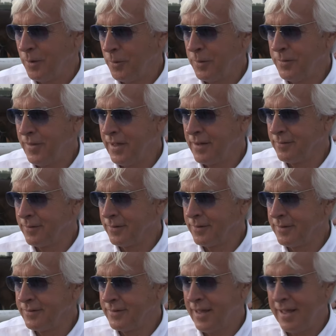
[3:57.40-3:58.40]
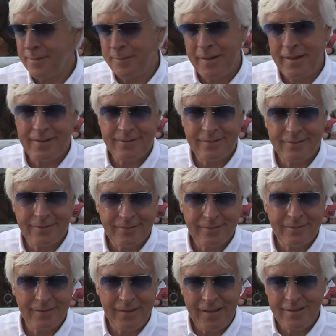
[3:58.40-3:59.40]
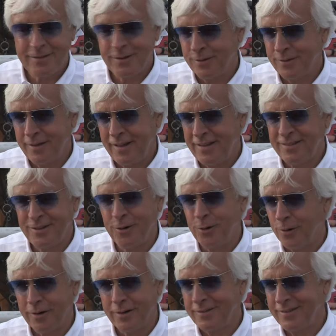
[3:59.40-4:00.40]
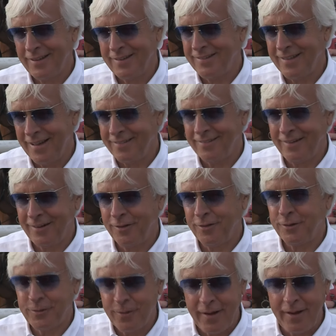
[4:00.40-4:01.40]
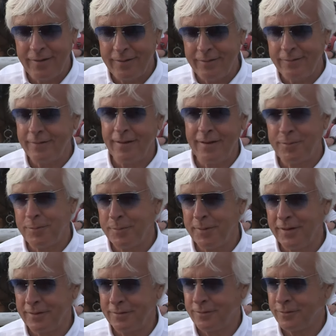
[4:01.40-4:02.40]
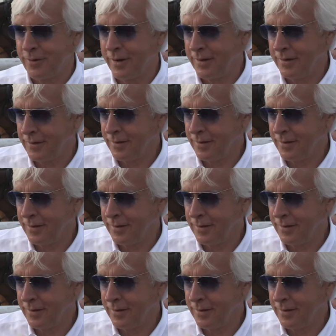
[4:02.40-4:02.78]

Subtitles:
one thing I've learned in this game, it's the horse. It's not, the trainer, everybody can train